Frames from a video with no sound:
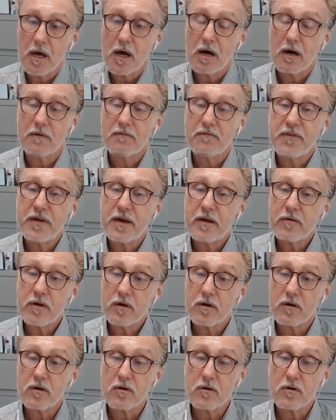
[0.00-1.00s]
A
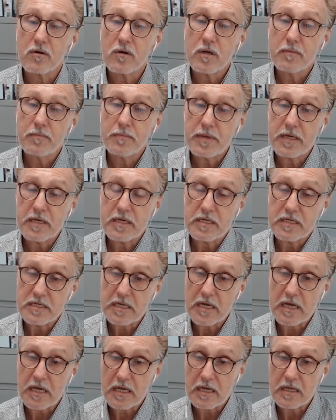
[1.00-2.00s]
very early piece
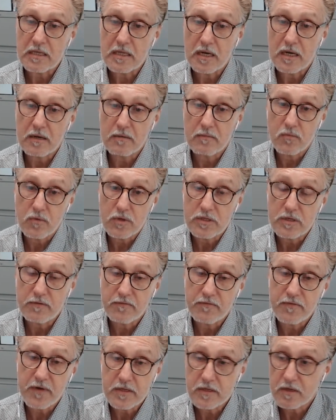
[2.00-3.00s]
that I had
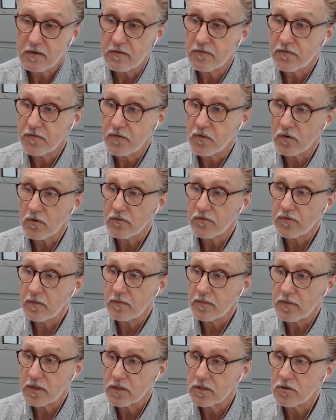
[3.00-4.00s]
received funding for
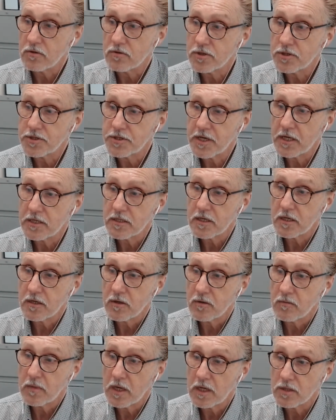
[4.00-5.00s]
from the Social Science and
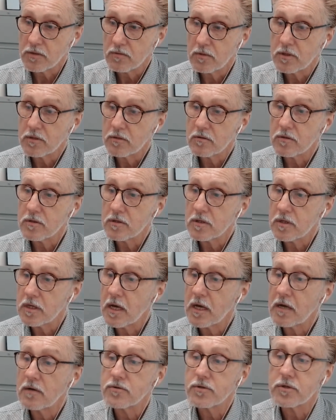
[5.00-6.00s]
Humanities Research
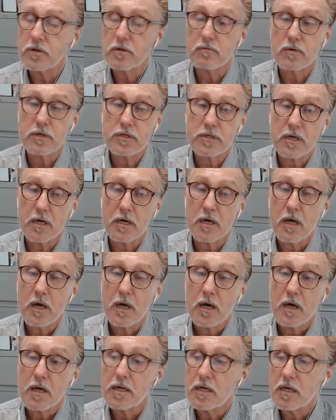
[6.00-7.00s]
Council was an
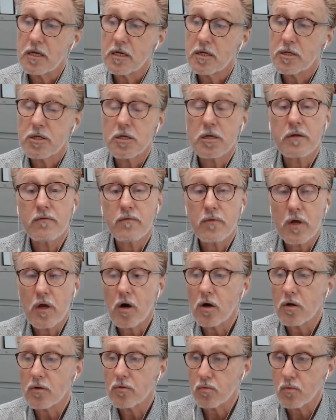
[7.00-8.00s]
initiative we
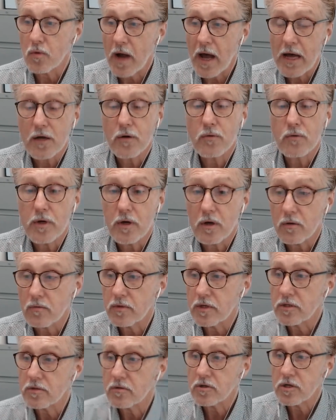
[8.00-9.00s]
called RACWI, our
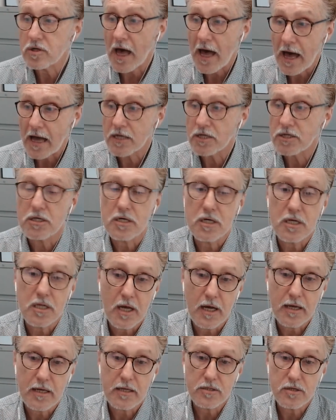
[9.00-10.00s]
Research Action
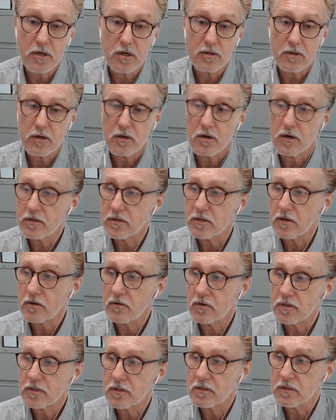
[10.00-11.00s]
Alliance on the
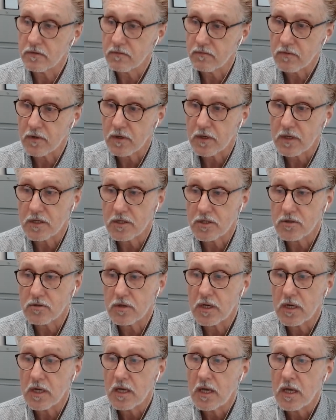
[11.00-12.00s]
Consequences of Work
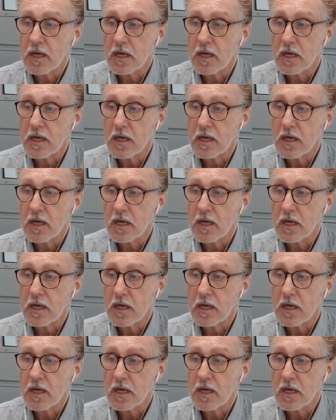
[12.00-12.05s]
Injury.